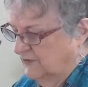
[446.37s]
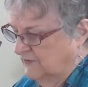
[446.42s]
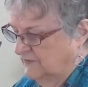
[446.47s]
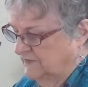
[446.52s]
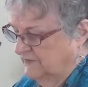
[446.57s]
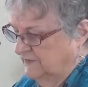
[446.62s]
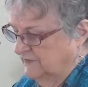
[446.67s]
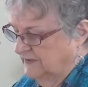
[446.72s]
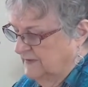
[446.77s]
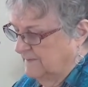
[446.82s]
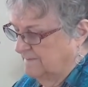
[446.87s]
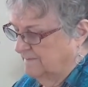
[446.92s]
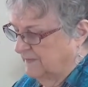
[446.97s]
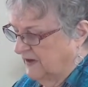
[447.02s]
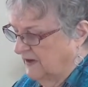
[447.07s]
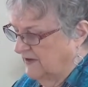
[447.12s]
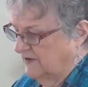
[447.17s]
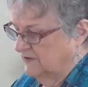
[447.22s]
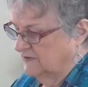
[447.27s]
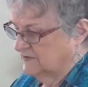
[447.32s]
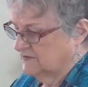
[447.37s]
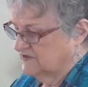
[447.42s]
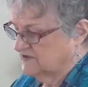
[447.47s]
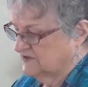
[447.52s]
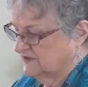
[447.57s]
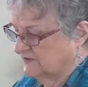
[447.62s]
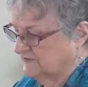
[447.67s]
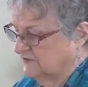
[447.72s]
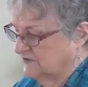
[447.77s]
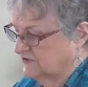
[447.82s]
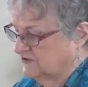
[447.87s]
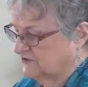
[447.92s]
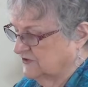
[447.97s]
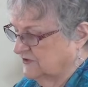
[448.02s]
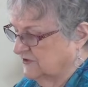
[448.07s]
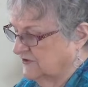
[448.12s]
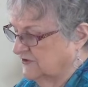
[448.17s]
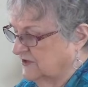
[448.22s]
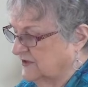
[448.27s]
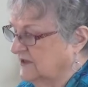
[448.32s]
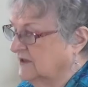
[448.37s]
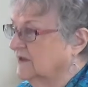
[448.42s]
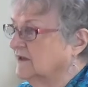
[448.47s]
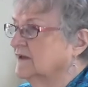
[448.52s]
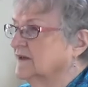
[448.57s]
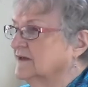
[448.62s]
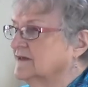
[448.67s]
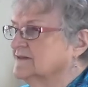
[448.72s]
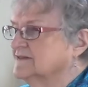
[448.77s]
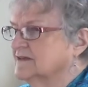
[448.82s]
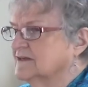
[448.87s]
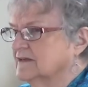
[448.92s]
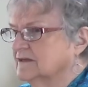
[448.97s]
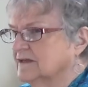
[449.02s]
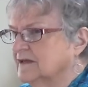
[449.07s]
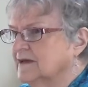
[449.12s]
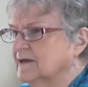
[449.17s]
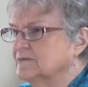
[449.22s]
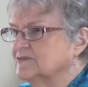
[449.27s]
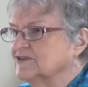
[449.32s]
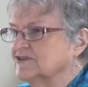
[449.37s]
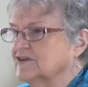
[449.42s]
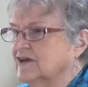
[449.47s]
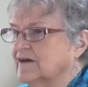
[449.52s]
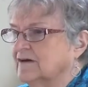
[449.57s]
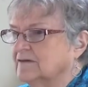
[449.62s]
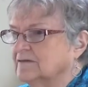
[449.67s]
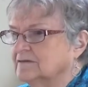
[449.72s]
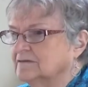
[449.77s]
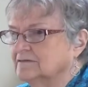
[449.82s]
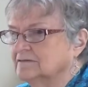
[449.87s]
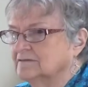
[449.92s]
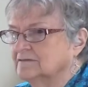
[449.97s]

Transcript: earthly biosignature is a clamshell